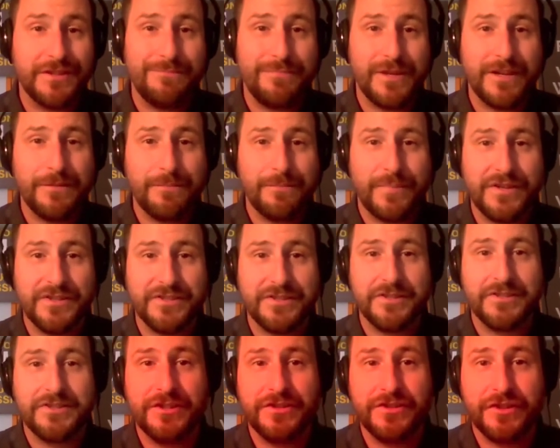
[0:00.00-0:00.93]
and big
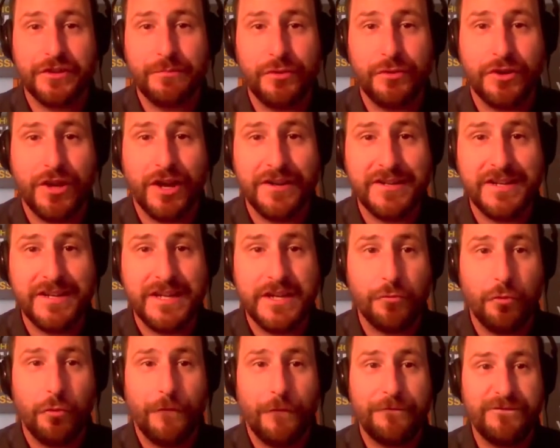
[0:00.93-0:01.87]
businesses are put on
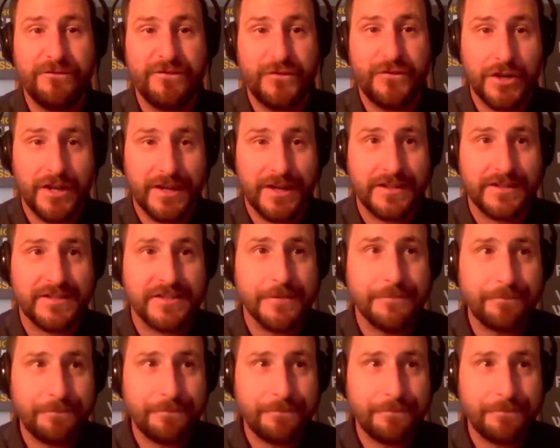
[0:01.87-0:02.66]
equal footings.